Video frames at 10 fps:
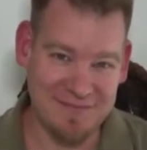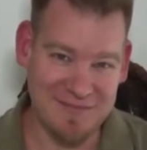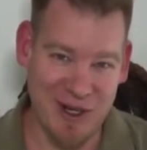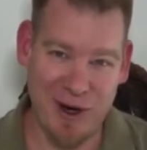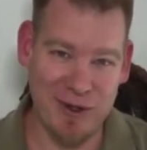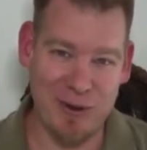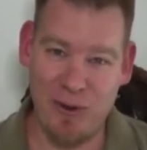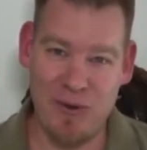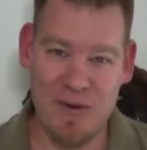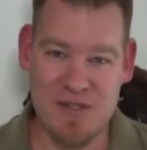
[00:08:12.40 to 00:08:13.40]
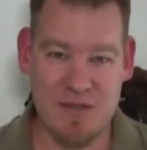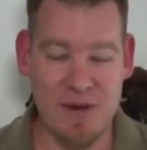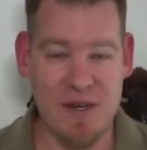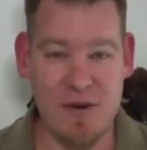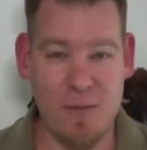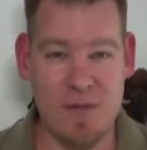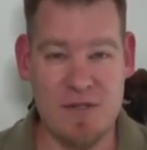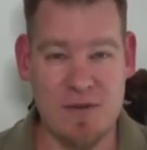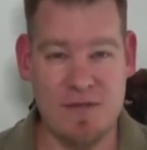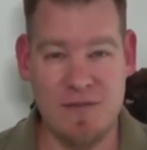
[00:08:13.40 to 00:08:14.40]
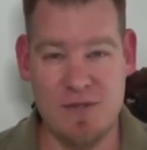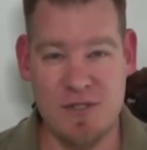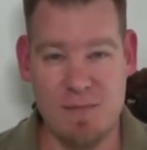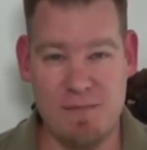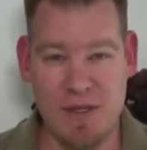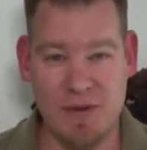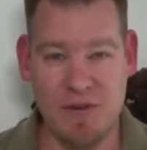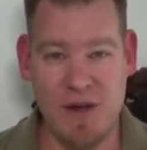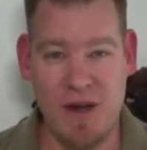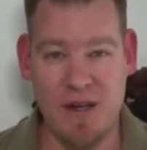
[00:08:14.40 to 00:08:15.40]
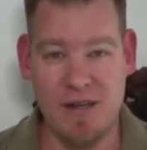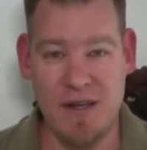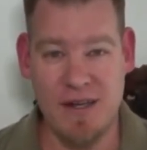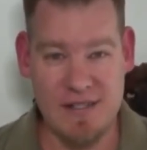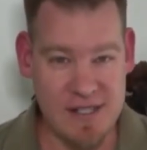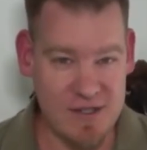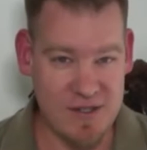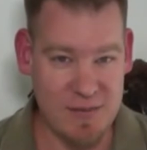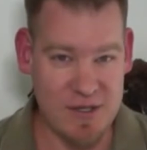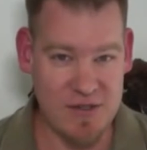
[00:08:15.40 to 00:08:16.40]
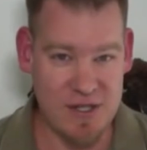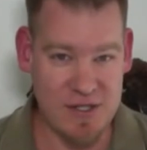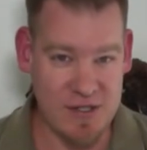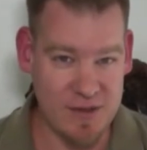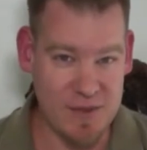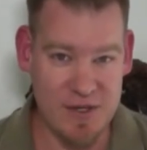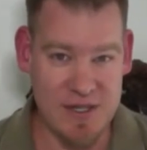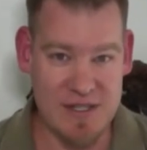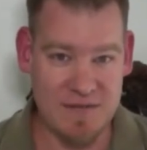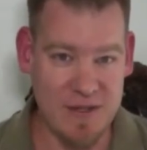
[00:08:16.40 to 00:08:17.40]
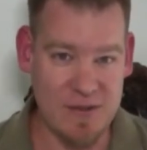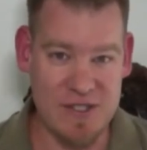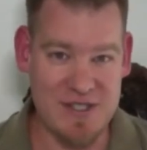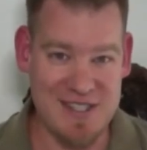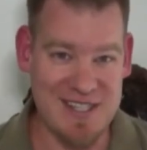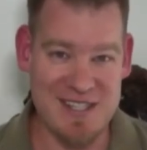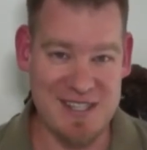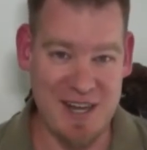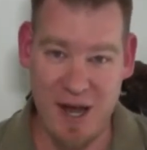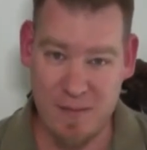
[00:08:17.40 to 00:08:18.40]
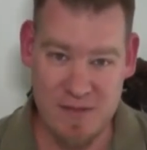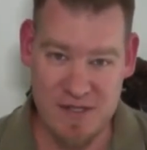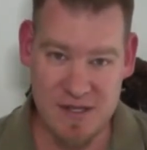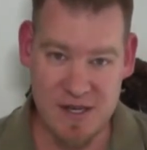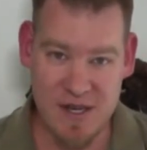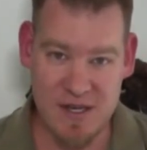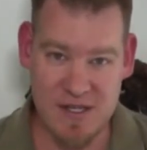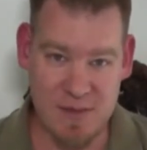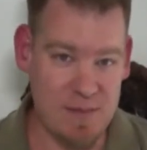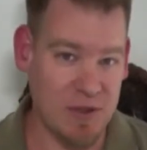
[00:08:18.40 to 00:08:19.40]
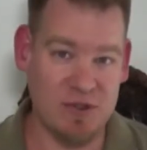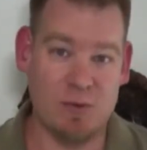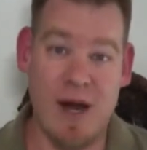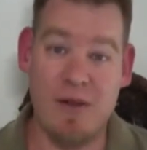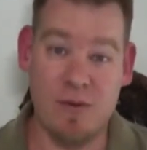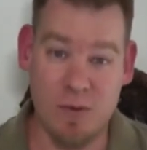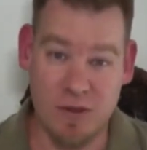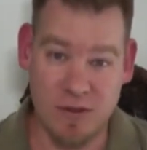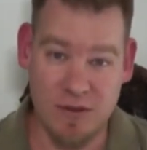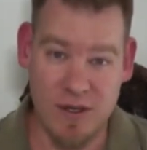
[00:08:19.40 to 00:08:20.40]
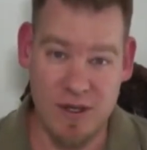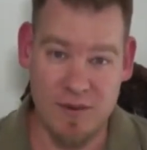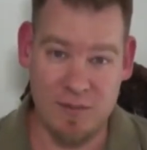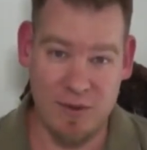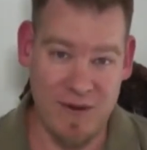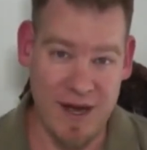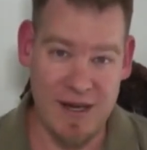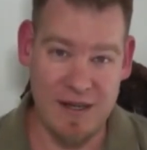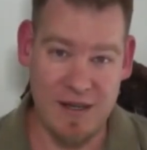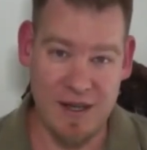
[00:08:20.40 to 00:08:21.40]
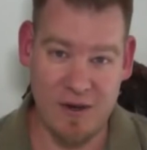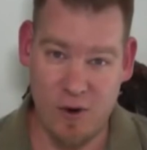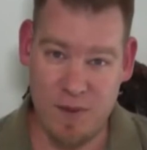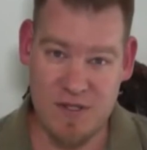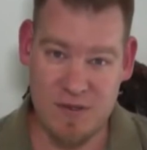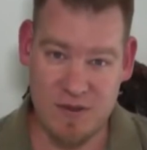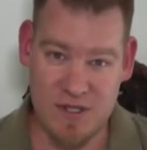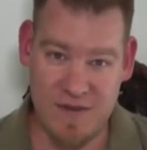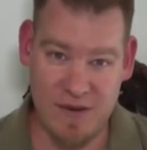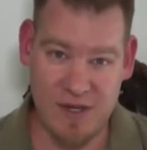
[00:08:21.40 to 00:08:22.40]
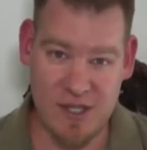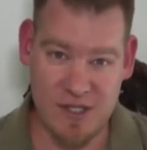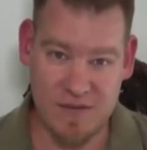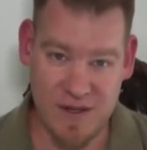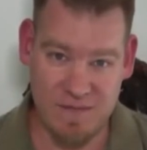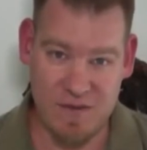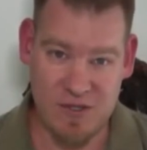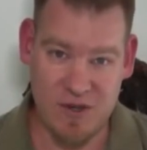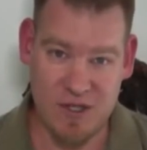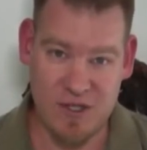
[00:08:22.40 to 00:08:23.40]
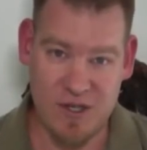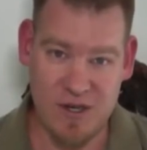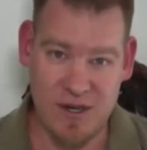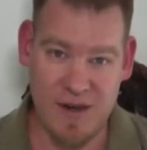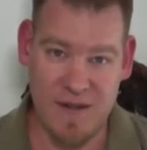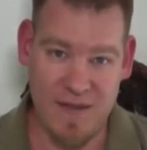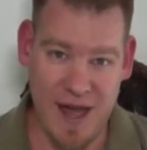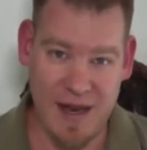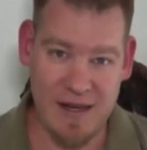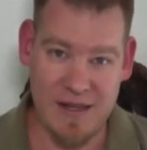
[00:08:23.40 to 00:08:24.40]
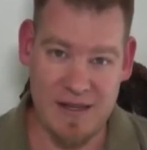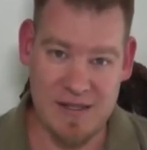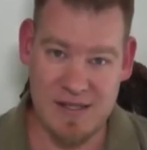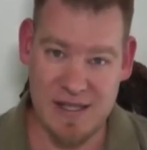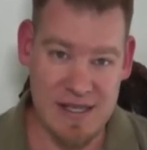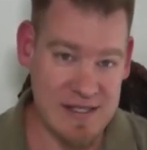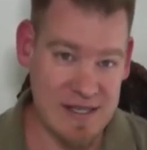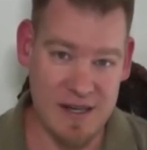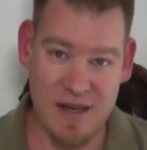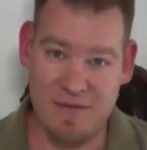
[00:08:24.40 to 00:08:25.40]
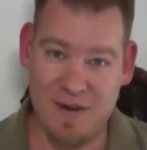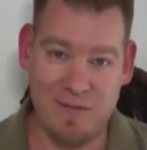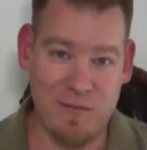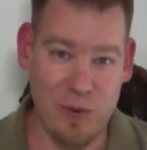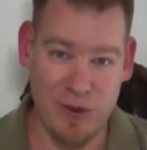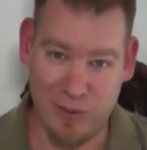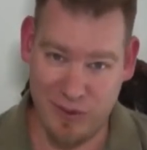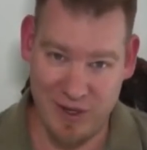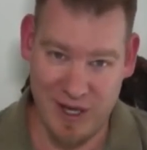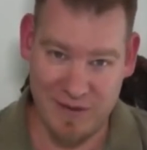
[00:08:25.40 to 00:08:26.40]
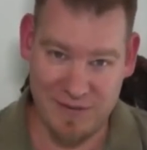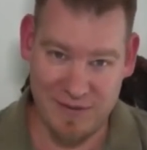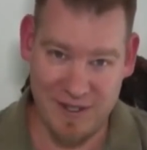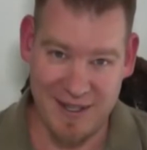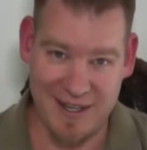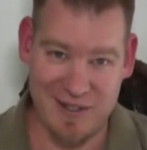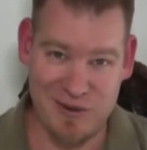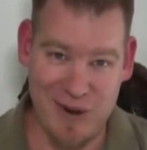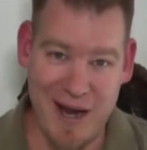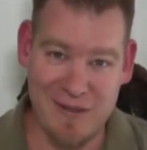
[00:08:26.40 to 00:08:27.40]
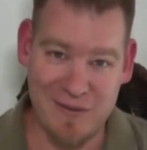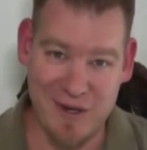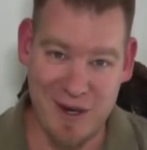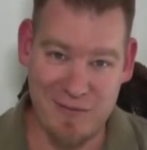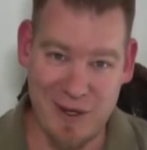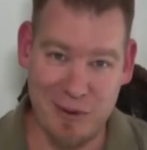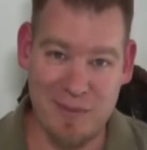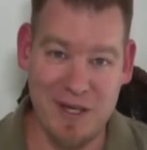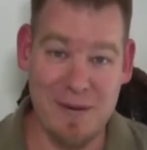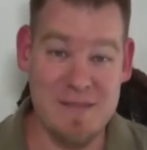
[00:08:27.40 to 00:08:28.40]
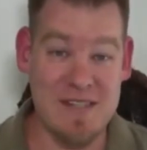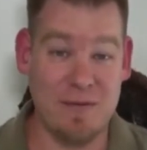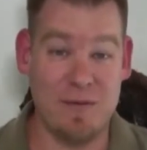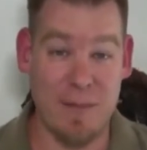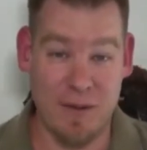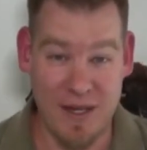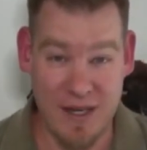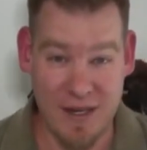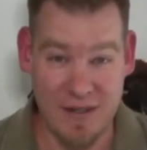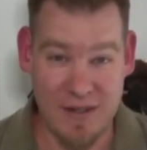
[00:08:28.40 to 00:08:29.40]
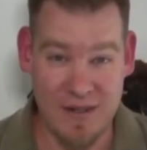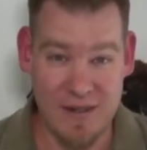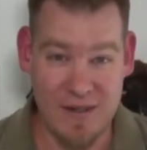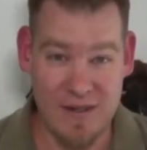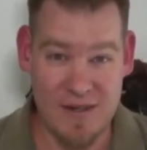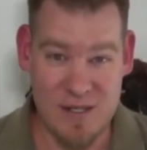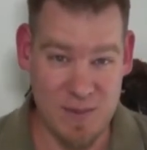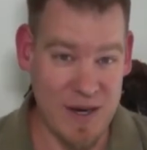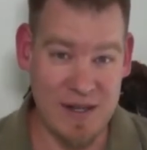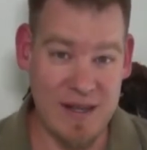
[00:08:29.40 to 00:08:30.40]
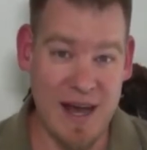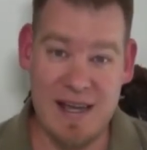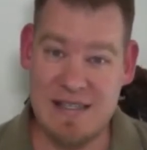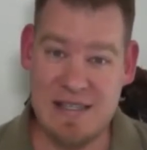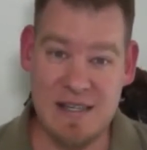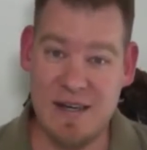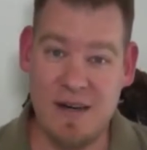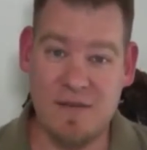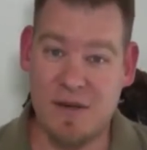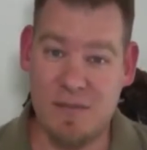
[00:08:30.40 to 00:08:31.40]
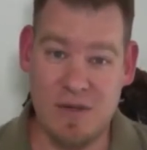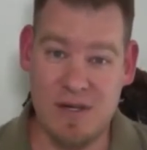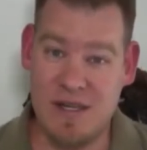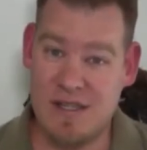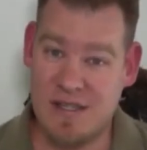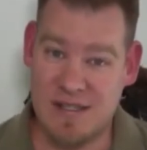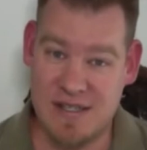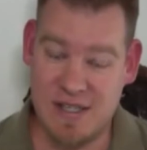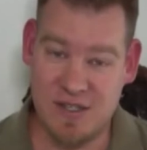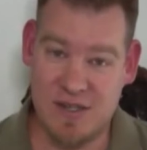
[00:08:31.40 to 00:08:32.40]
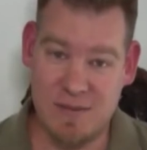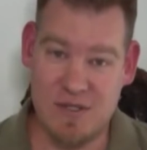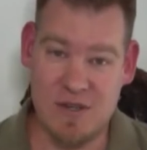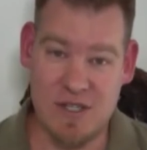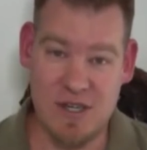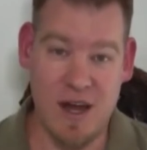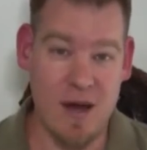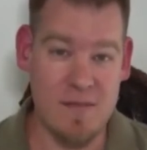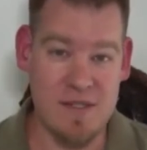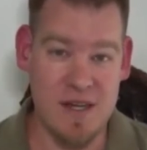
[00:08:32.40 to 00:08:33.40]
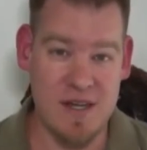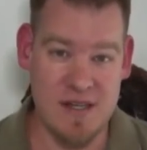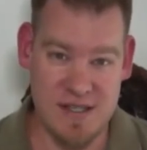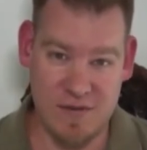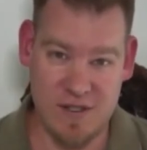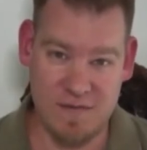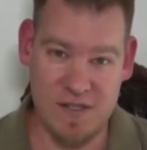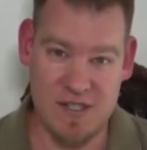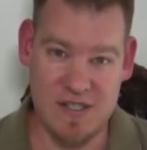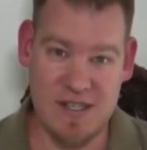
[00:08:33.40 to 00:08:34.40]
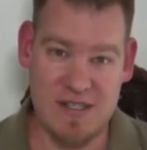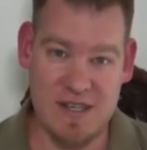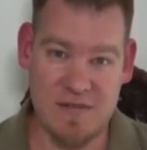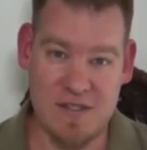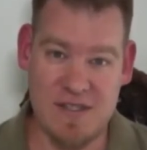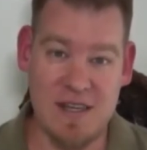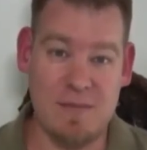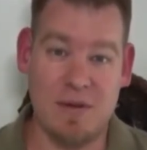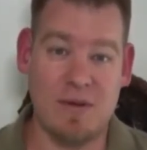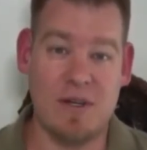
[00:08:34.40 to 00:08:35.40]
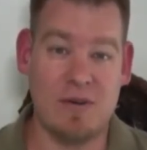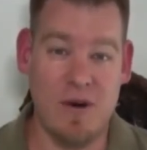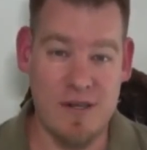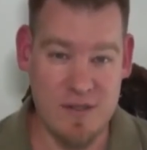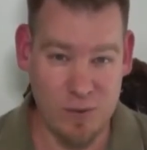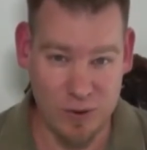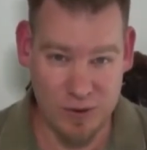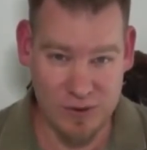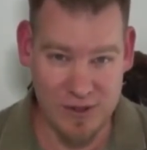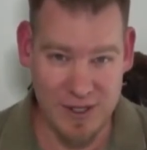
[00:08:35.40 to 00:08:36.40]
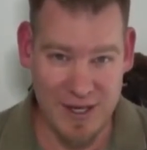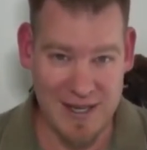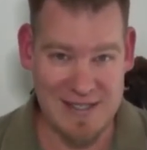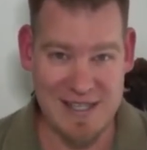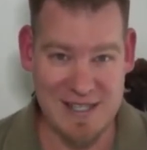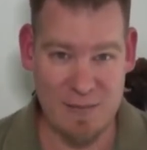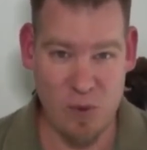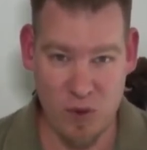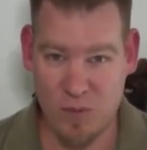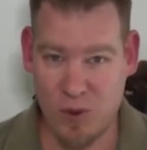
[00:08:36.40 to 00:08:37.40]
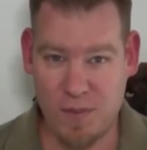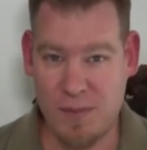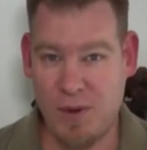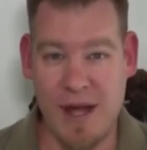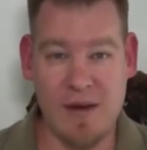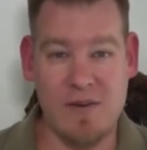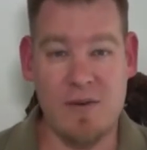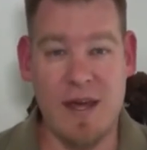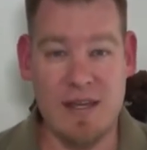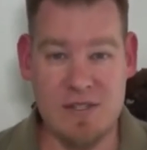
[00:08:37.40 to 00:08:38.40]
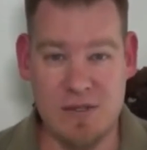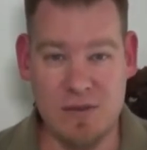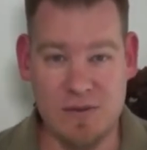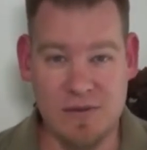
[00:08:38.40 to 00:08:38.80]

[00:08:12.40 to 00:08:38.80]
Our goal is to create an open source future built on teacher demonstration communities, villages, cities, and hubs to be built around the world, providing an open source foundation of infrastructure that is easy enough, affordable enough, and attractive enough that it'll become self replicating. Spreading the idea of communities and teacher demonstration hubs, self sufficiency, and self sustainability across the world, and teaching more and more people how to do that too